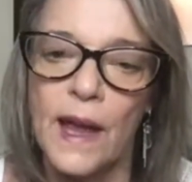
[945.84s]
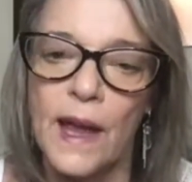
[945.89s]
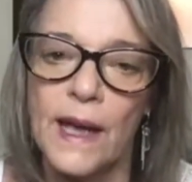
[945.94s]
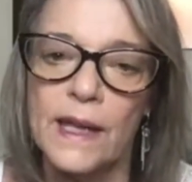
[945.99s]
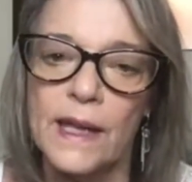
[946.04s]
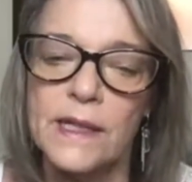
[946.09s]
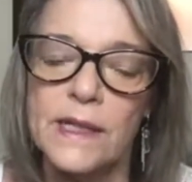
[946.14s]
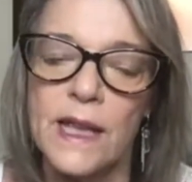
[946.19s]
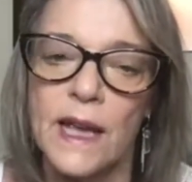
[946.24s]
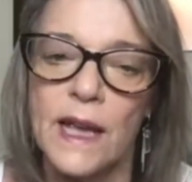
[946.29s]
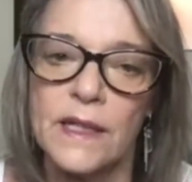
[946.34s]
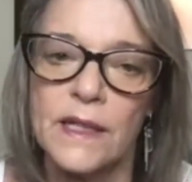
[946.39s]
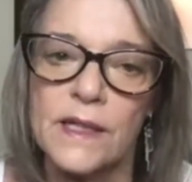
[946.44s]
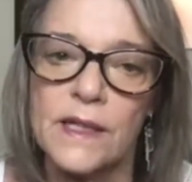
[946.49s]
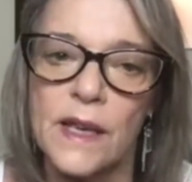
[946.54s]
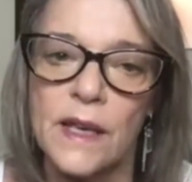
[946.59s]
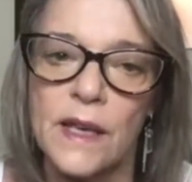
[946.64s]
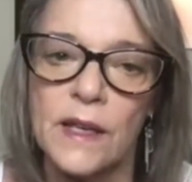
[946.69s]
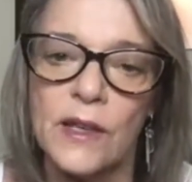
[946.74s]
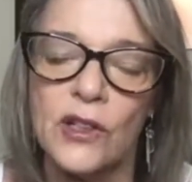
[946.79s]
and
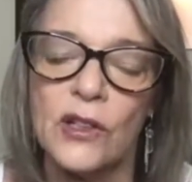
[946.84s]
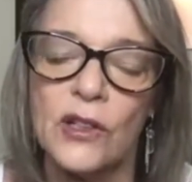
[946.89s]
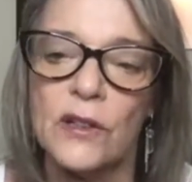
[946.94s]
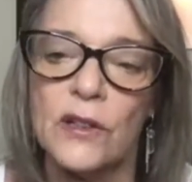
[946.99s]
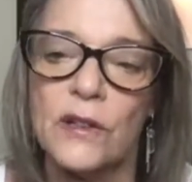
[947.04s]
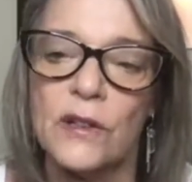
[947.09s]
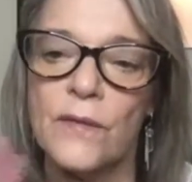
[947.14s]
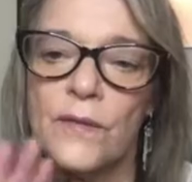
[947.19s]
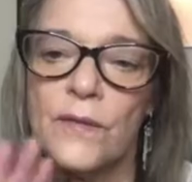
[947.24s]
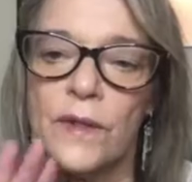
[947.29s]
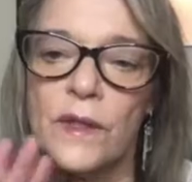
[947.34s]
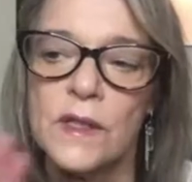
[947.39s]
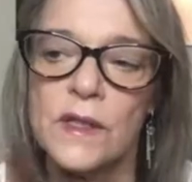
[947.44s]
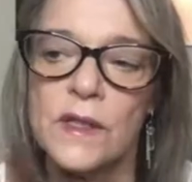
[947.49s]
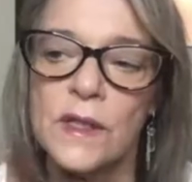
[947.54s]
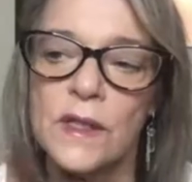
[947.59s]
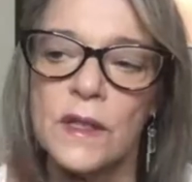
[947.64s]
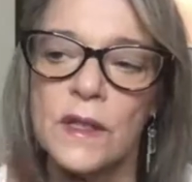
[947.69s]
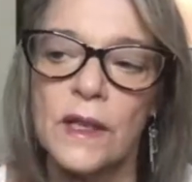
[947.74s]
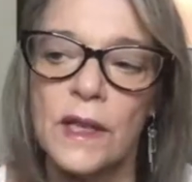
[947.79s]
exhale.
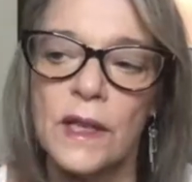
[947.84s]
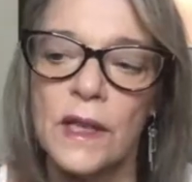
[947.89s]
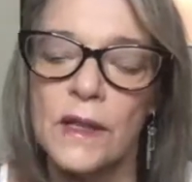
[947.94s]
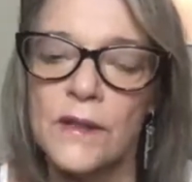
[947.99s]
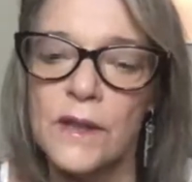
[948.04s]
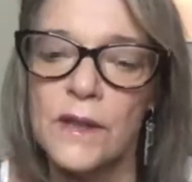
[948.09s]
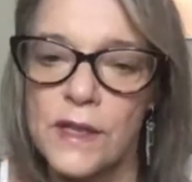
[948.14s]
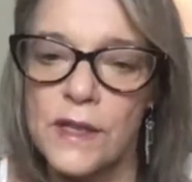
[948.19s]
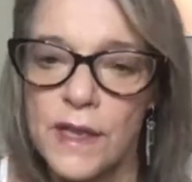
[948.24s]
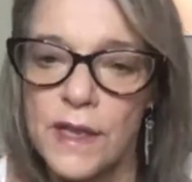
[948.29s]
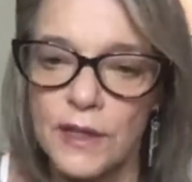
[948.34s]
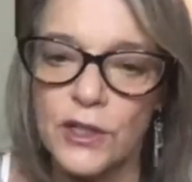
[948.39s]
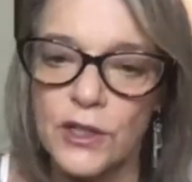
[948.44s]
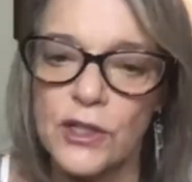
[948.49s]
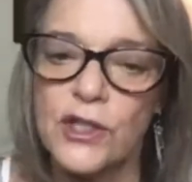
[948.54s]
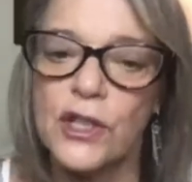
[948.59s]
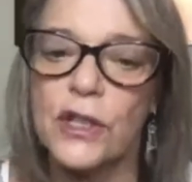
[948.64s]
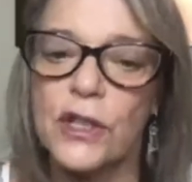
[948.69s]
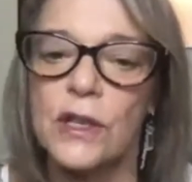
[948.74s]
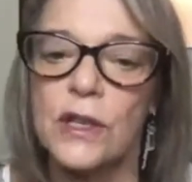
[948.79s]
Sealing in this
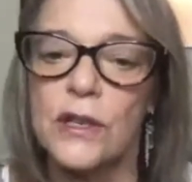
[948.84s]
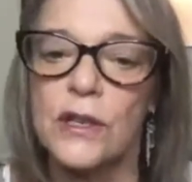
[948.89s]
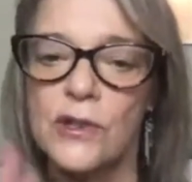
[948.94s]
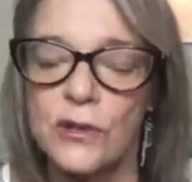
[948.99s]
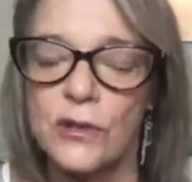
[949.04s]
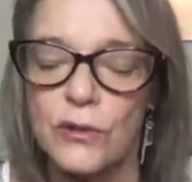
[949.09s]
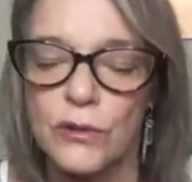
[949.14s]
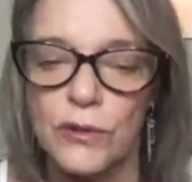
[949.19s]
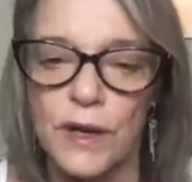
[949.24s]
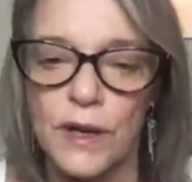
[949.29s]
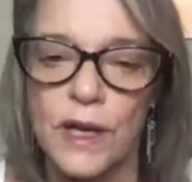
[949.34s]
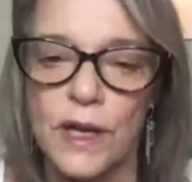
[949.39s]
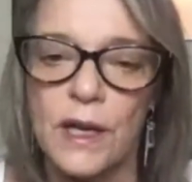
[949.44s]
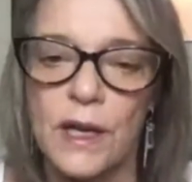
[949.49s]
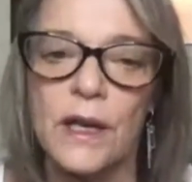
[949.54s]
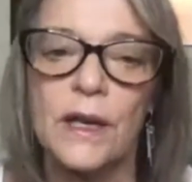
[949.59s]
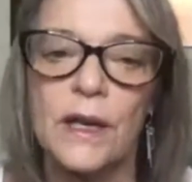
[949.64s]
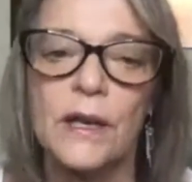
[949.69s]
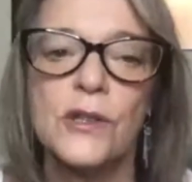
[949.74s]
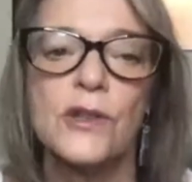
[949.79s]
energy,
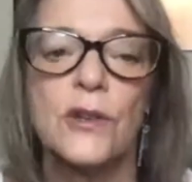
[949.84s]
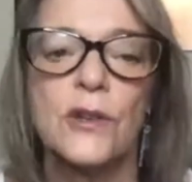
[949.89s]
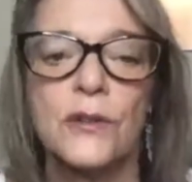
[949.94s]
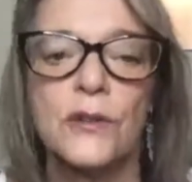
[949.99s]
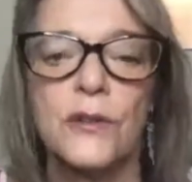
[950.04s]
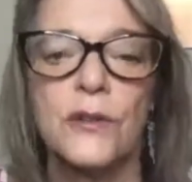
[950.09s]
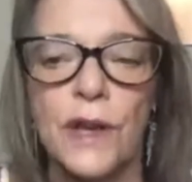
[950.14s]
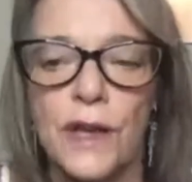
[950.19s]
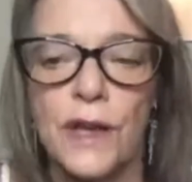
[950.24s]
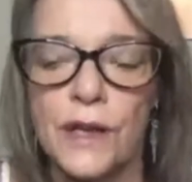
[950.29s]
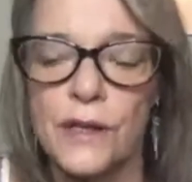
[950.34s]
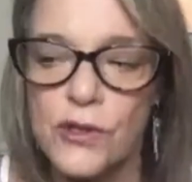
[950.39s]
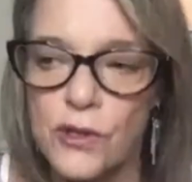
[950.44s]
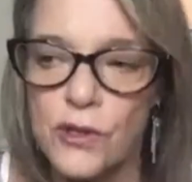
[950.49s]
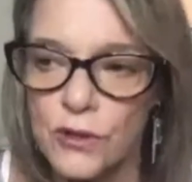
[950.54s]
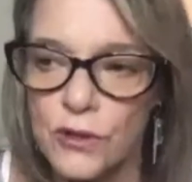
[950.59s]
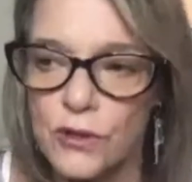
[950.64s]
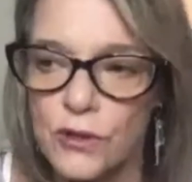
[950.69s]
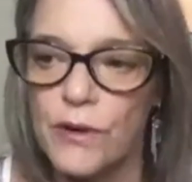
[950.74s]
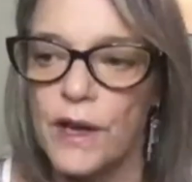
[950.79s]
shukray, shukray,
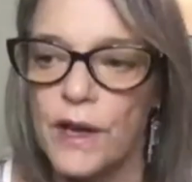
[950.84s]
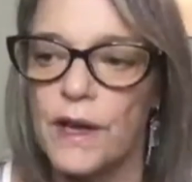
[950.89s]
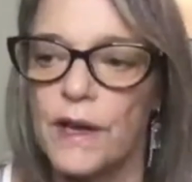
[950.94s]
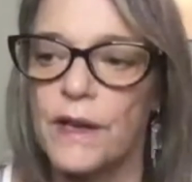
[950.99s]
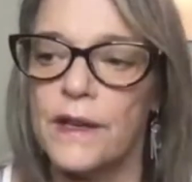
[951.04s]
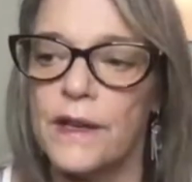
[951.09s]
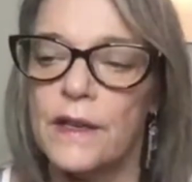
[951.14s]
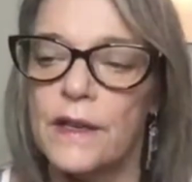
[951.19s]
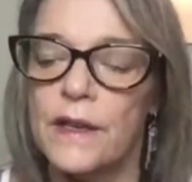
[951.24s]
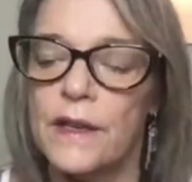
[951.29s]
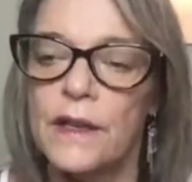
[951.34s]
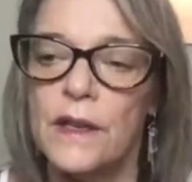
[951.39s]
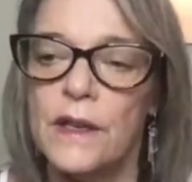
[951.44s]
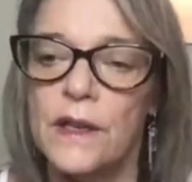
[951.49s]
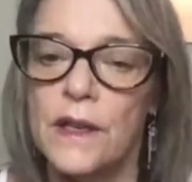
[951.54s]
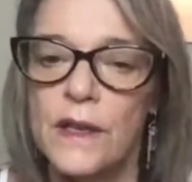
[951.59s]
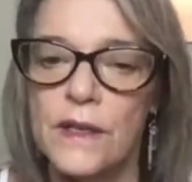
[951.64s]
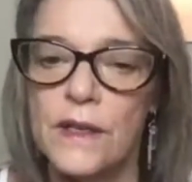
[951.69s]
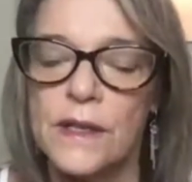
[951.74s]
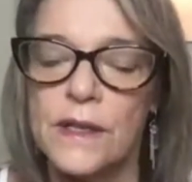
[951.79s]
shukray.
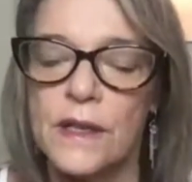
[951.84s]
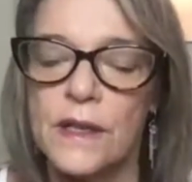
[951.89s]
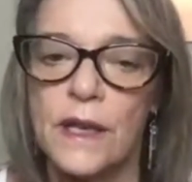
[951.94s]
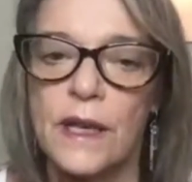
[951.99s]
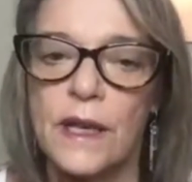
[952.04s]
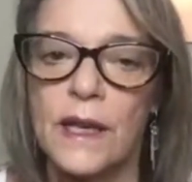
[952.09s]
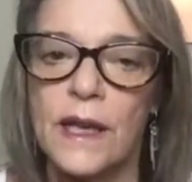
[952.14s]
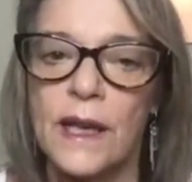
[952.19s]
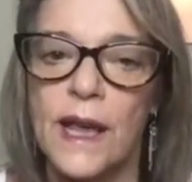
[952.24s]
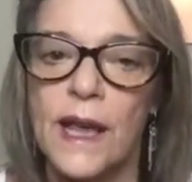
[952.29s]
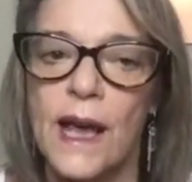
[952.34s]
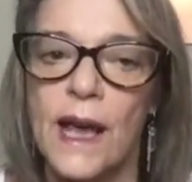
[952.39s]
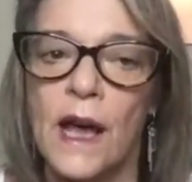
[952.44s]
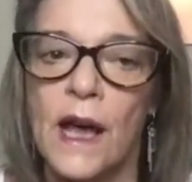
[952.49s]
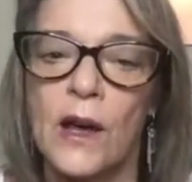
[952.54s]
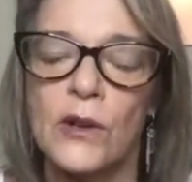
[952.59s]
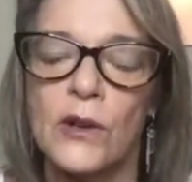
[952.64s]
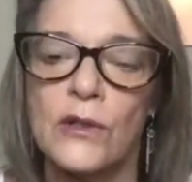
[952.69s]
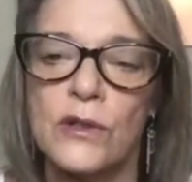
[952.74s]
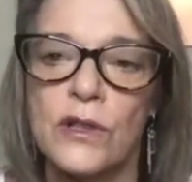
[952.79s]
Sending it
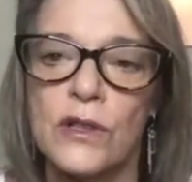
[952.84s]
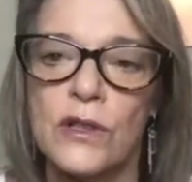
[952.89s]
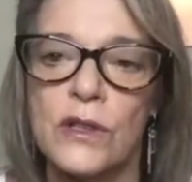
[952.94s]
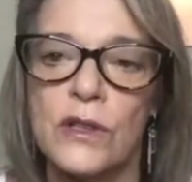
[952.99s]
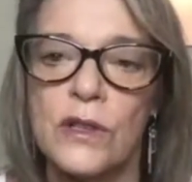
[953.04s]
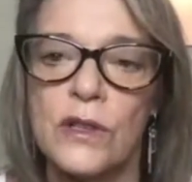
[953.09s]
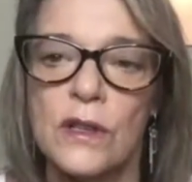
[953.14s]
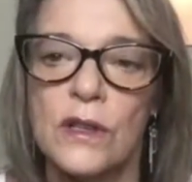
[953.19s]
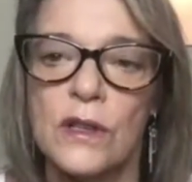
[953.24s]
out.